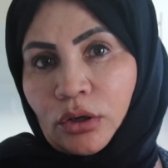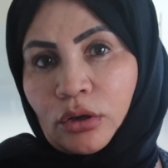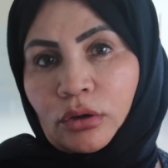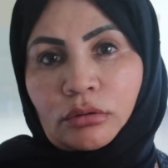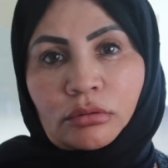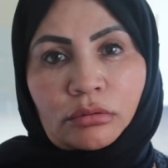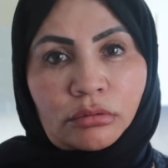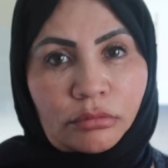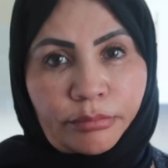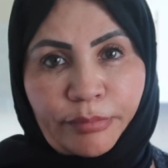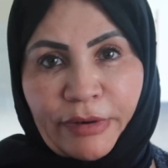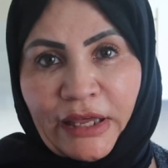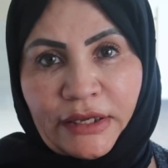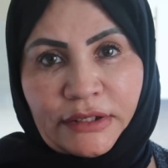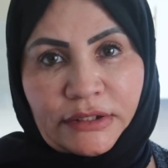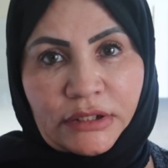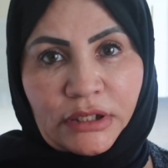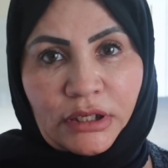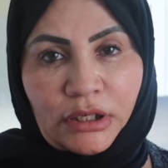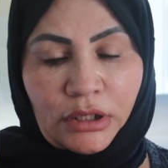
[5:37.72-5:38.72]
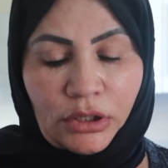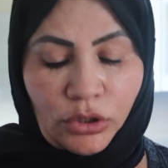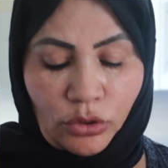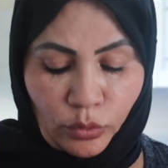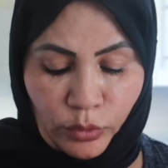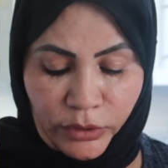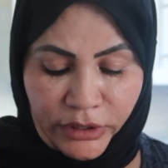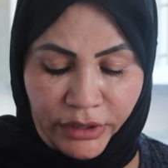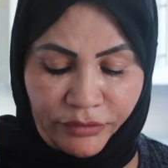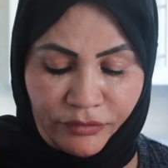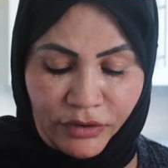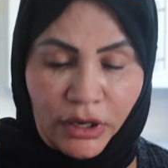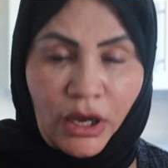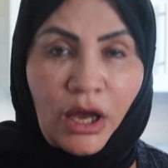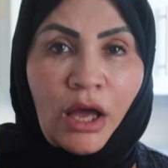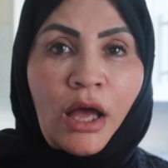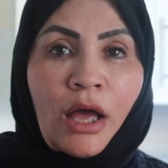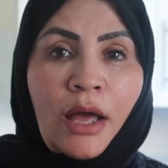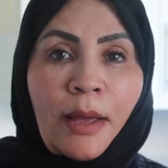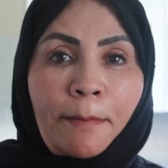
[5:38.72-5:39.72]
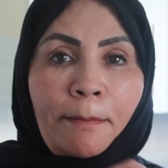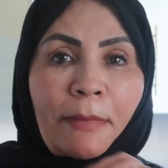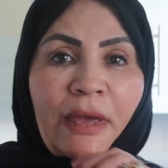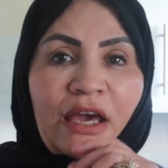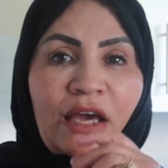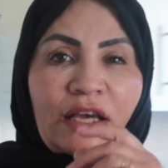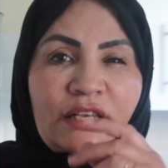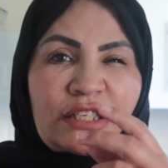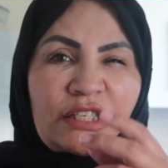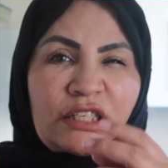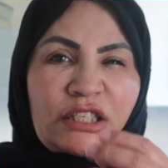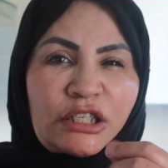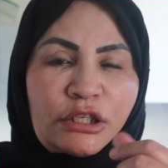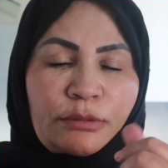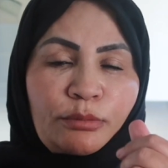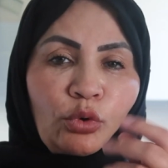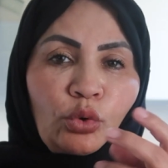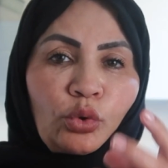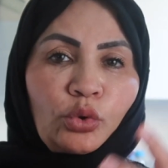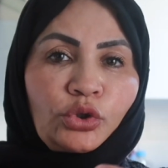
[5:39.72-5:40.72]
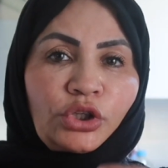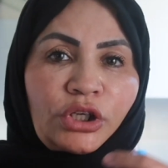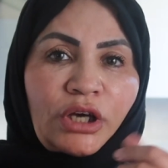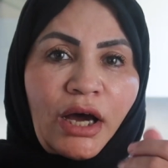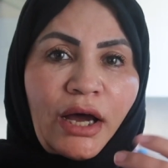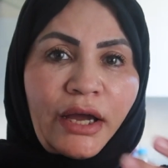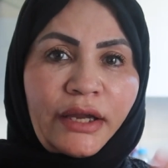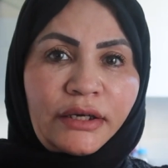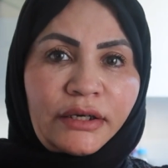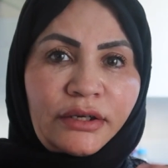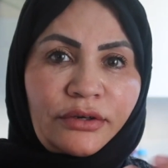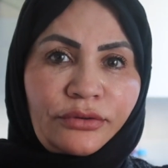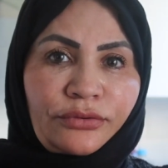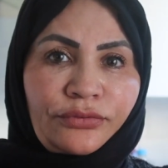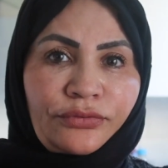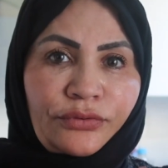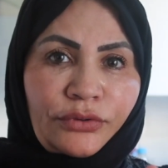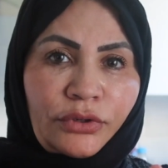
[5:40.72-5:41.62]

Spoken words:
or blender or whatever. Make a smooth kind of